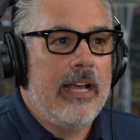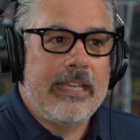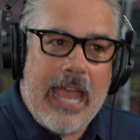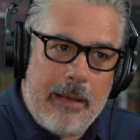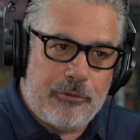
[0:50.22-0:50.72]

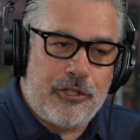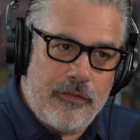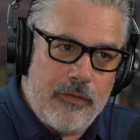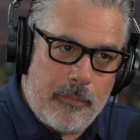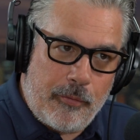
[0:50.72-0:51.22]
capture
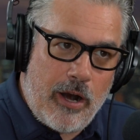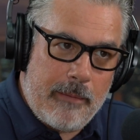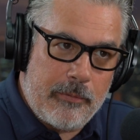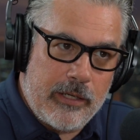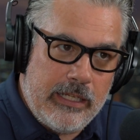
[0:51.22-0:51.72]
of the
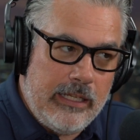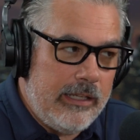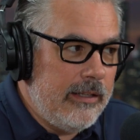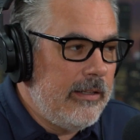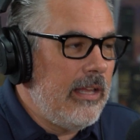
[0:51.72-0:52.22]

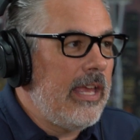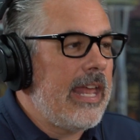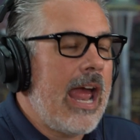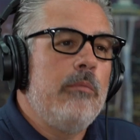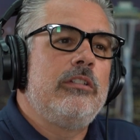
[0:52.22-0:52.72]
property.
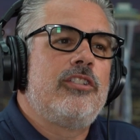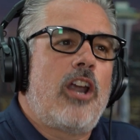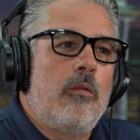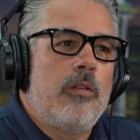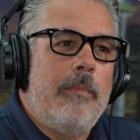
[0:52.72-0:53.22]
And I would
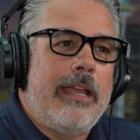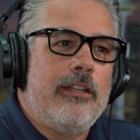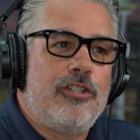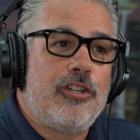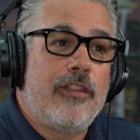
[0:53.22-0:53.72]
start with
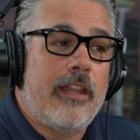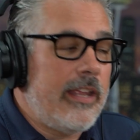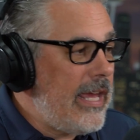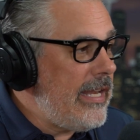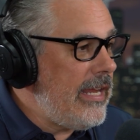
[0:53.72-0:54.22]
making sure that
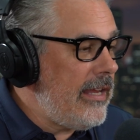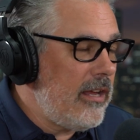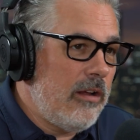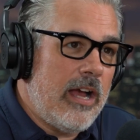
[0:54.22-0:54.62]
any